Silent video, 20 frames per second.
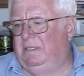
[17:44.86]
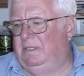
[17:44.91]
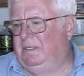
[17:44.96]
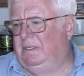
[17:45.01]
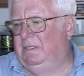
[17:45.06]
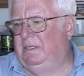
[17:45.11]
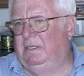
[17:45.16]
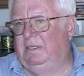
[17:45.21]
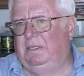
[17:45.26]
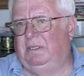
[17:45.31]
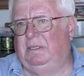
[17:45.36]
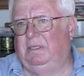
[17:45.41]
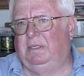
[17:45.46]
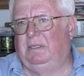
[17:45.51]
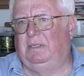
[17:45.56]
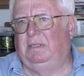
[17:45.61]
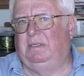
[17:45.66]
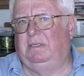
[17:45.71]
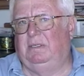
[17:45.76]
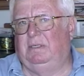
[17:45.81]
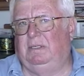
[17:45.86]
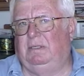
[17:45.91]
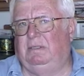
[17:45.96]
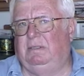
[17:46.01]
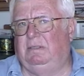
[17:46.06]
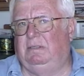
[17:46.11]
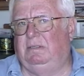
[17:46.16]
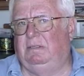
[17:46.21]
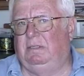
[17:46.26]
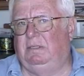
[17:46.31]
did you get out then?
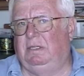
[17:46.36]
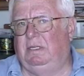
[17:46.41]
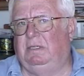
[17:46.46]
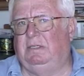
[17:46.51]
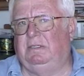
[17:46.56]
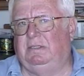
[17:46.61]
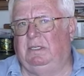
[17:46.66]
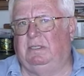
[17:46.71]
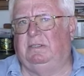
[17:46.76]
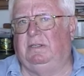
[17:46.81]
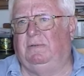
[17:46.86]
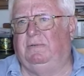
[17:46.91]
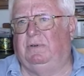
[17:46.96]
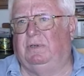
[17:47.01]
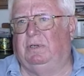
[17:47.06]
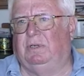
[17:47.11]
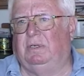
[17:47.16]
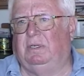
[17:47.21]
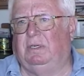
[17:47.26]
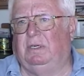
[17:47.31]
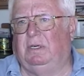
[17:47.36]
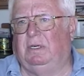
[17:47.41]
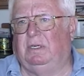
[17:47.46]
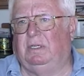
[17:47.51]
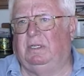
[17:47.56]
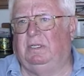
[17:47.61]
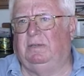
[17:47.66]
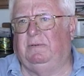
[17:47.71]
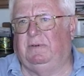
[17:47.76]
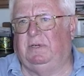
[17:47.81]
In the end of '64,
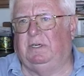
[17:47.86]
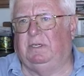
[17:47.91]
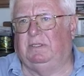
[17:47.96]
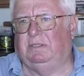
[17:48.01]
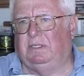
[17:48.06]
August, end of